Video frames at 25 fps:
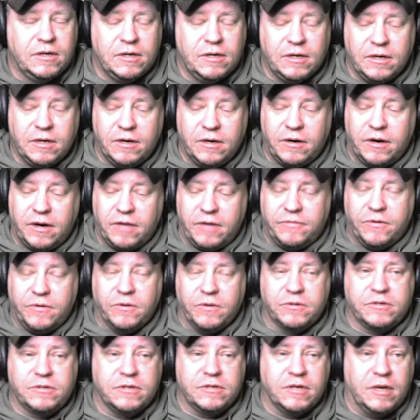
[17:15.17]
All right,
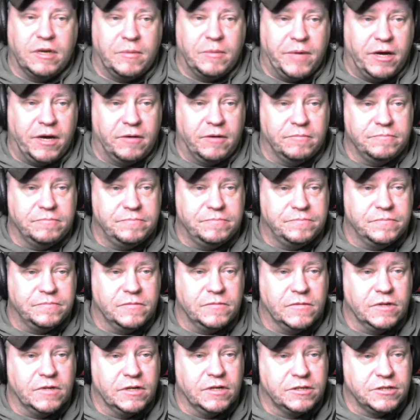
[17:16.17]
folks, I'm out.
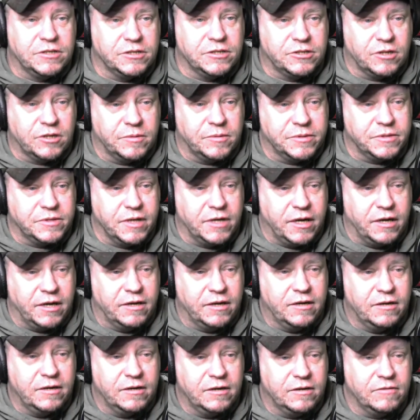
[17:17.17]
This is Sherman
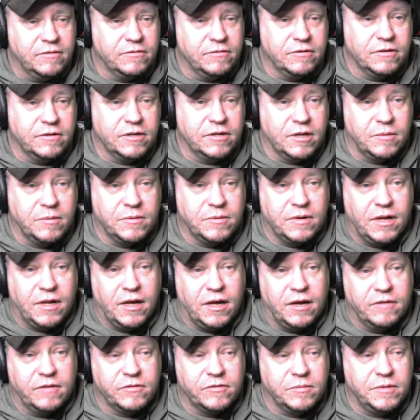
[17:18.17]
Tank coming
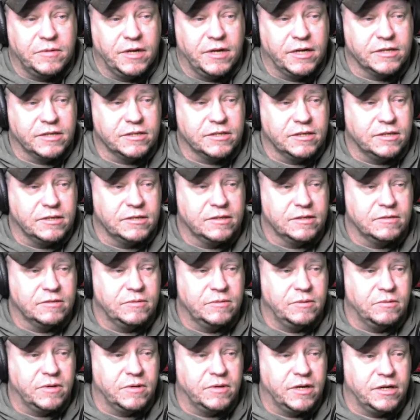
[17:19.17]
live from Alaska.
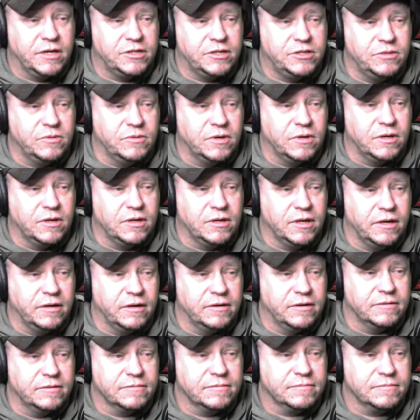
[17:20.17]
We will catch you all later.